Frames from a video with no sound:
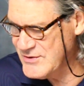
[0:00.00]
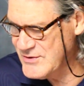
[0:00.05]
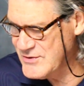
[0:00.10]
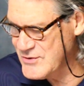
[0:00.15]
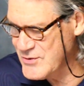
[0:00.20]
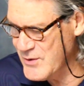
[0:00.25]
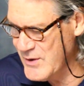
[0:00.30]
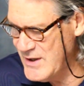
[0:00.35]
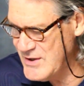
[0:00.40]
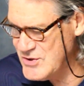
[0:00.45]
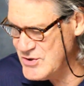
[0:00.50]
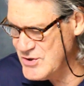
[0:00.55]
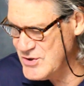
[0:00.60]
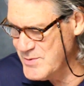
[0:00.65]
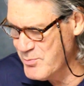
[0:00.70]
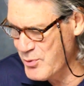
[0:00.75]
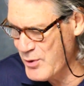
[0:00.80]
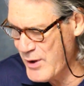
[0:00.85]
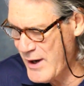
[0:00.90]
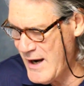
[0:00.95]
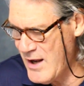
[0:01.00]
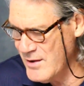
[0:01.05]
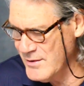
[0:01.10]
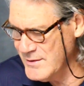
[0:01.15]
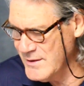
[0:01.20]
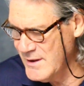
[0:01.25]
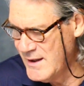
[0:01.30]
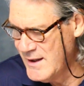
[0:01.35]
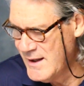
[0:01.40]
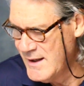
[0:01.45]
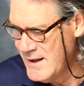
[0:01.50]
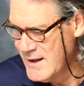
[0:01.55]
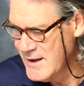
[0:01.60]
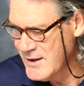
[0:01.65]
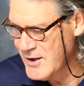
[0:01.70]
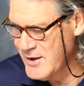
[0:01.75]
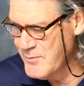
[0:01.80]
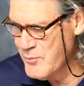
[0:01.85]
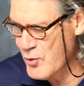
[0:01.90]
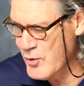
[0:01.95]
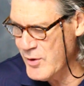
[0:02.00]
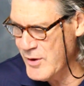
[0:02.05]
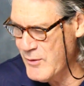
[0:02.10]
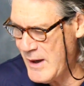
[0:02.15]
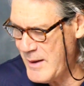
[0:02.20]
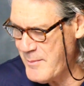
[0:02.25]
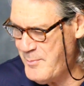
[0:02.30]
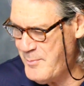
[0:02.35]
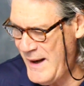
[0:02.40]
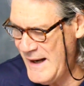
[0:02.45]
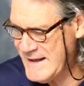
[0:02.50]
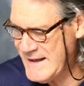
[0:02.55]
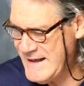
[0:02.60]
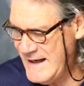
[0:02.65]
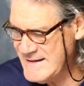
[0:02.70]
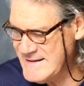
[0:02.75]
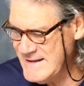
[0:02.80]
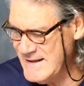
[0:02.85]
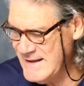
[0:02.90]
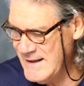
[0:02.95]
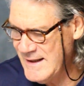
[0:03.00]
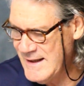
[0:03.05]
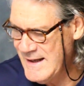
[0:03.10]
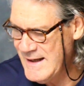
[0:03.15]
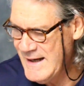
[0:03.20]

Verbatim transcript: Trish Brown, good morning, right back at you.